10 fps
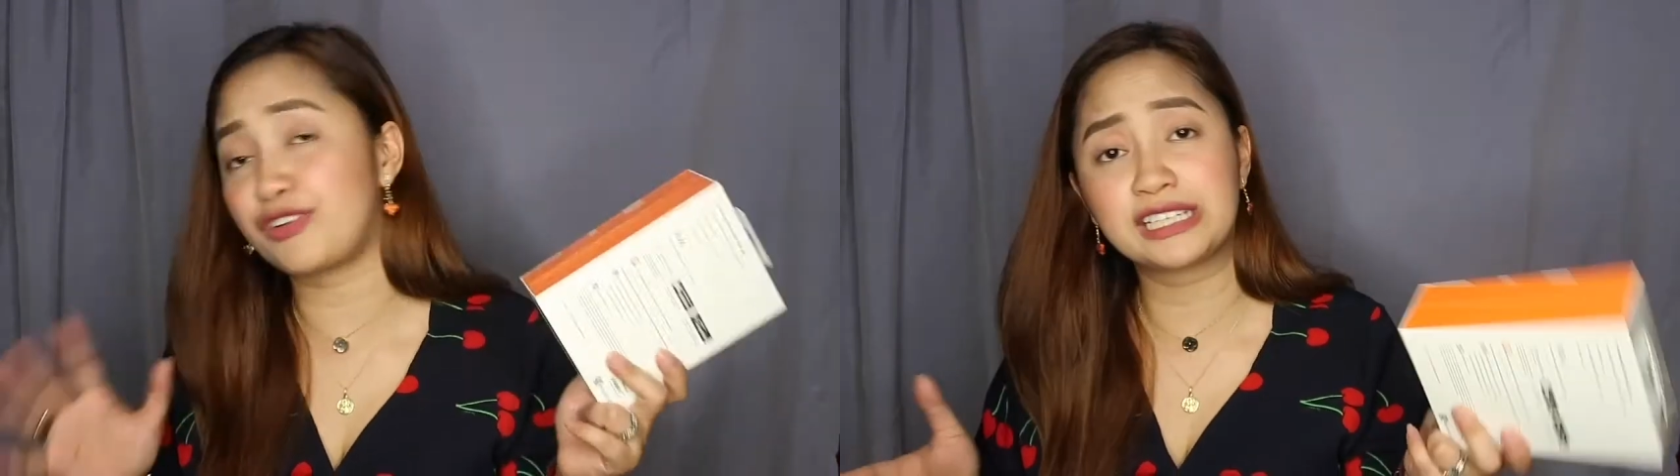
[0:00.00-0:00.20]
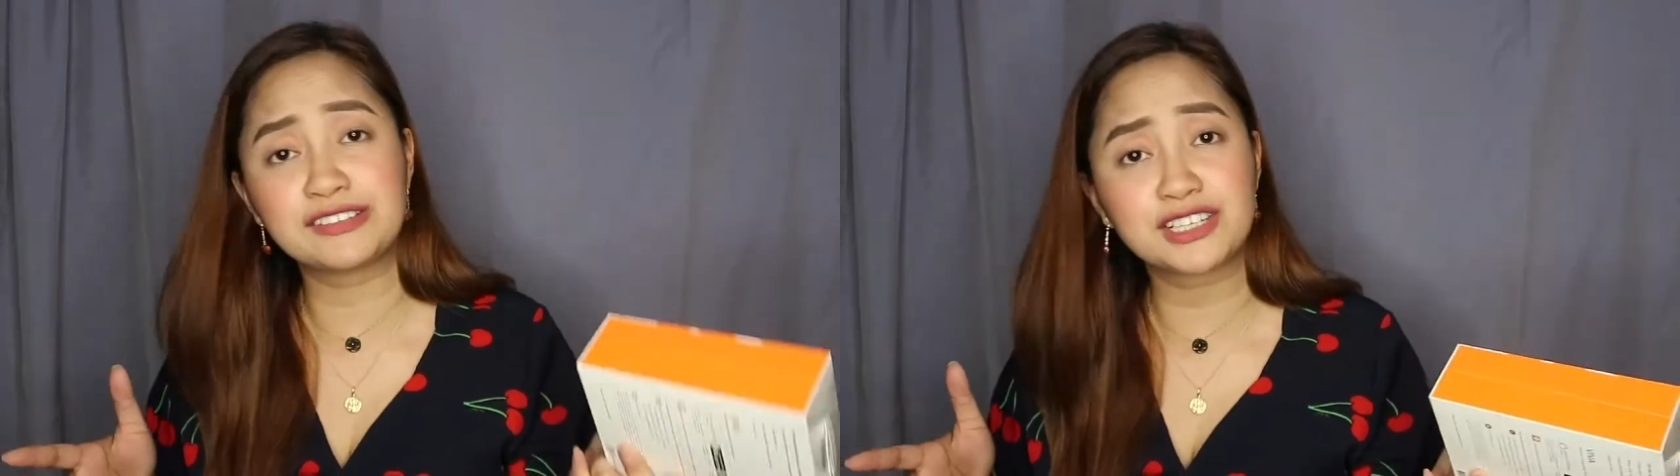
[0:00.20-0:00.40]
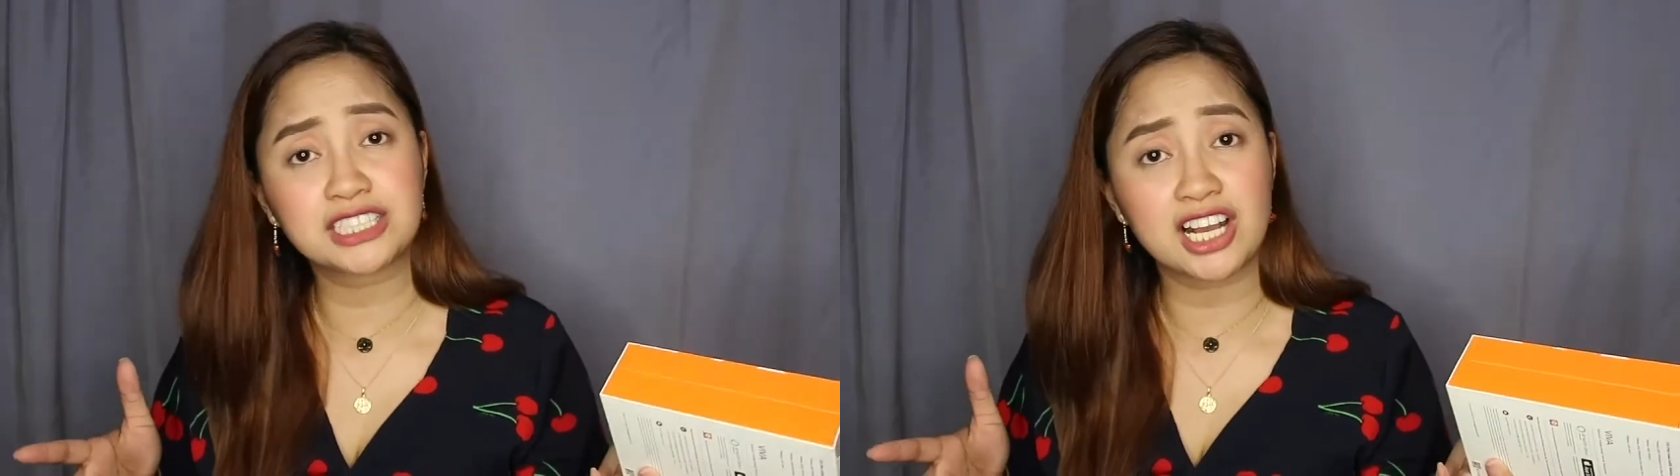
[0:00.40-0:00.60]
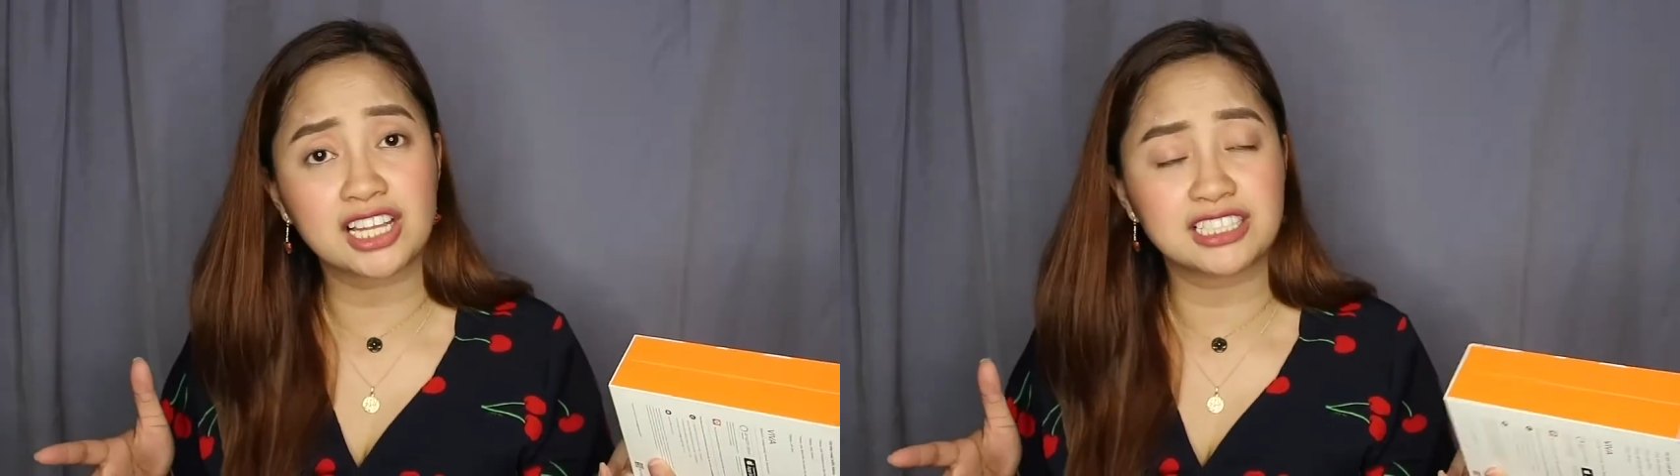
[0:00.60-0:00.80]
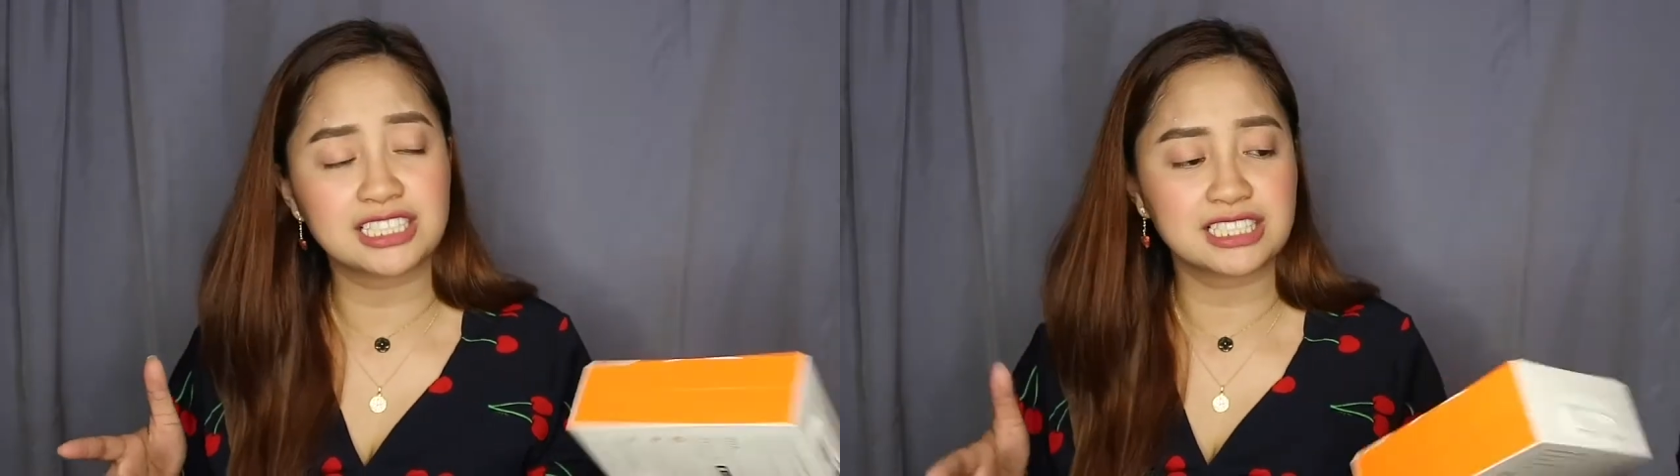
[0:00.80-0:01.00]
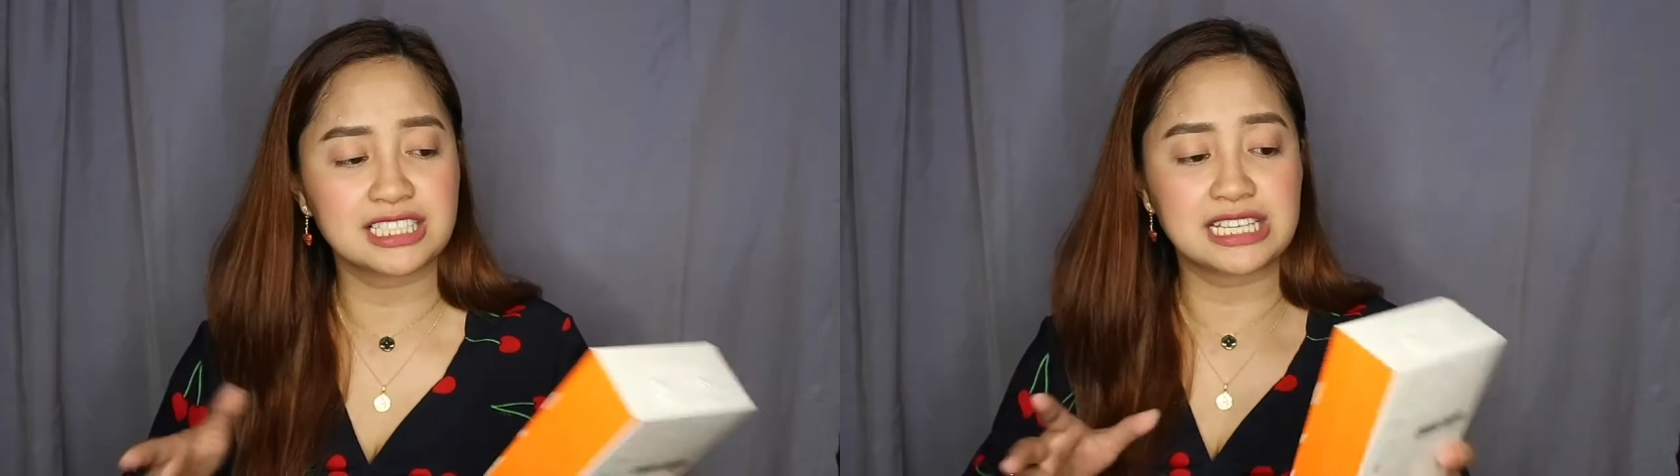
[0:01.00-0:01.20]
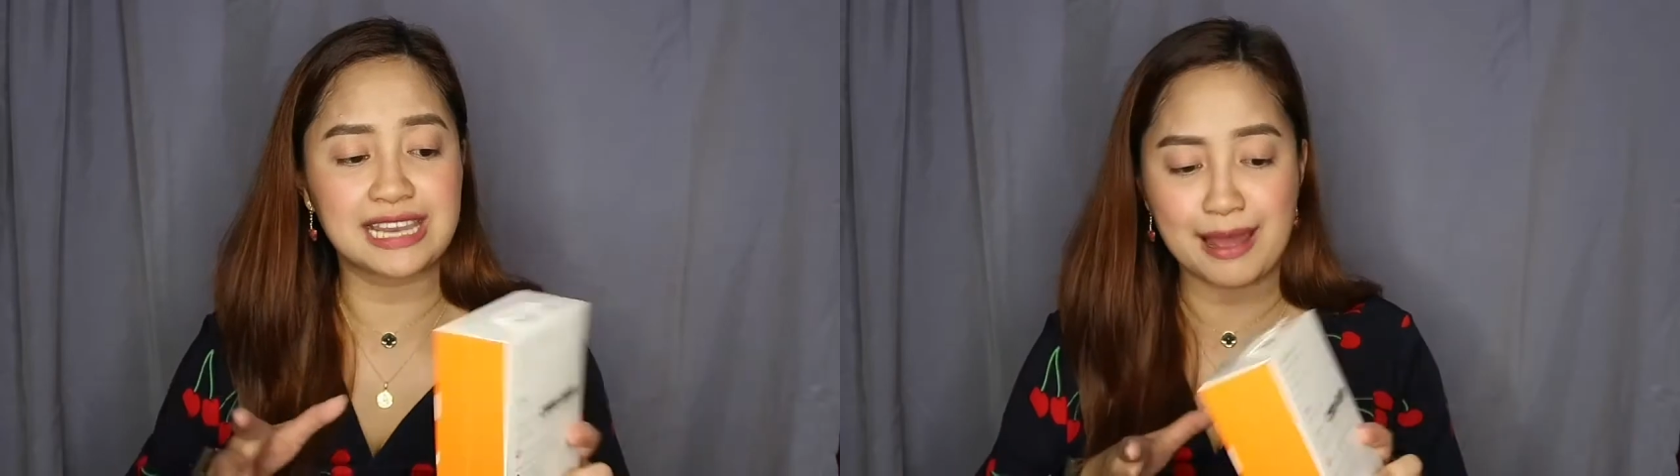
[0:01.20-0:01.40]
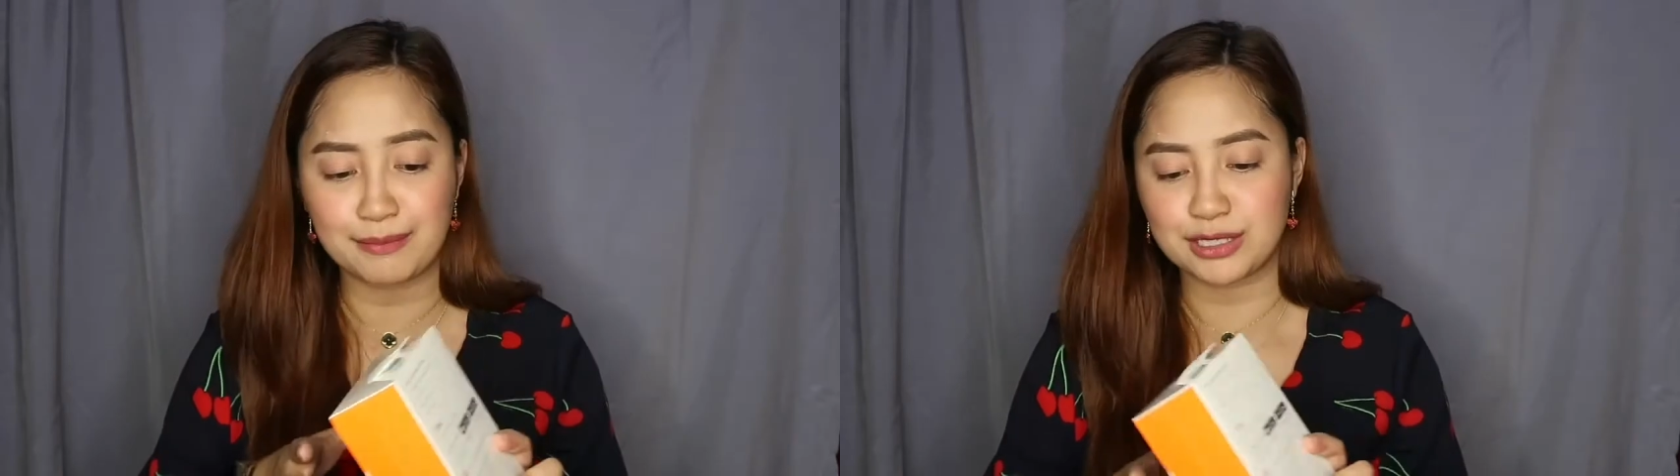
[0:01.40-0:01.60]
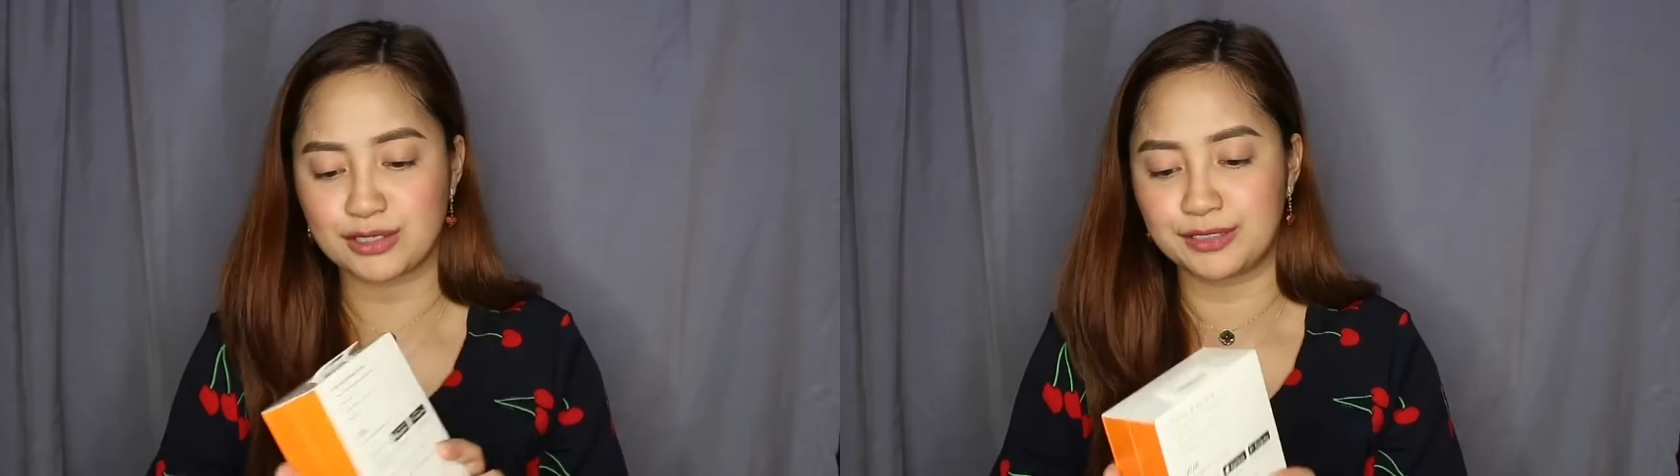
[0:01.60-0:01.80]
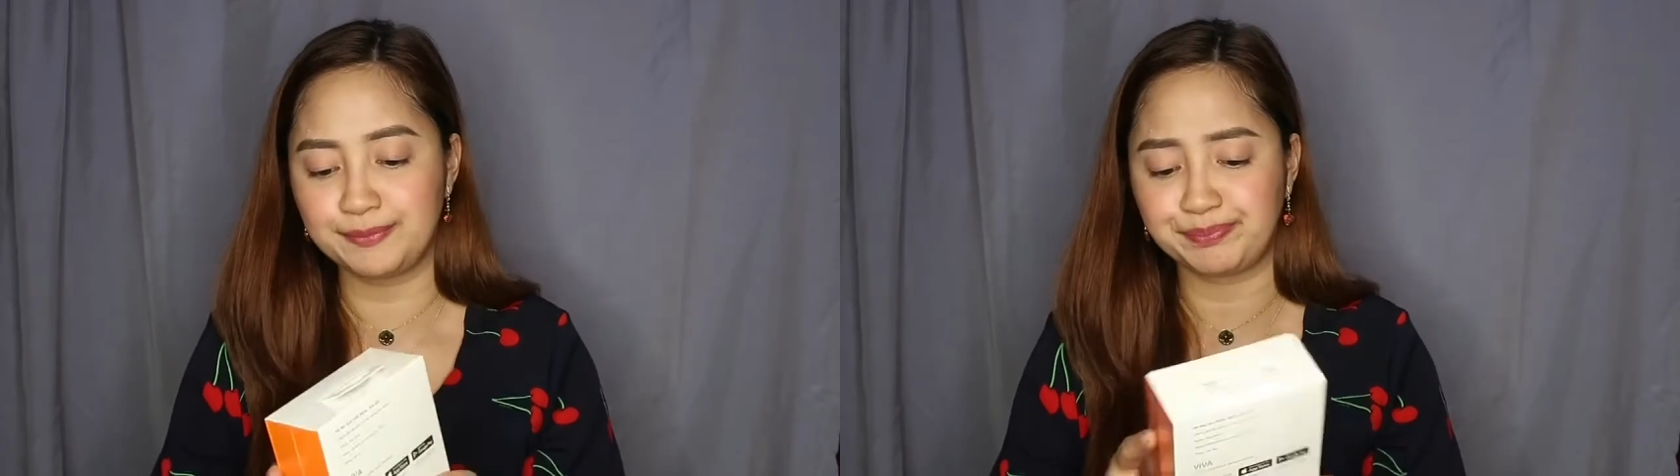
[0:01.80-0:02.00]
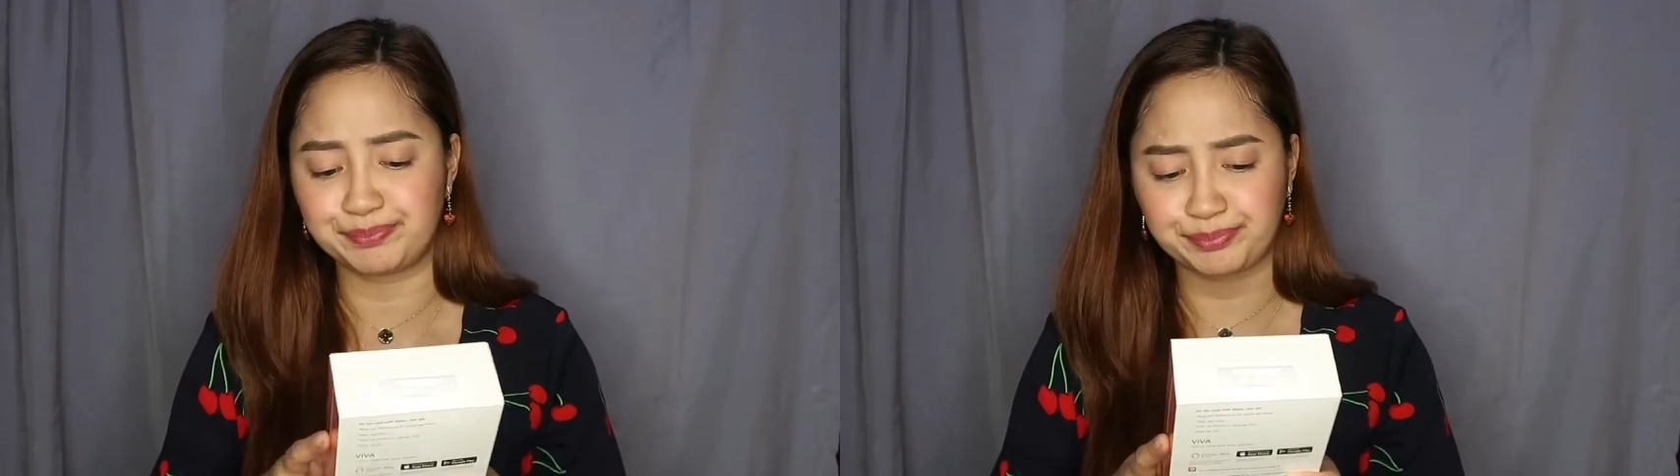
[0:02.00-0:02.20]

$44 in Amazon.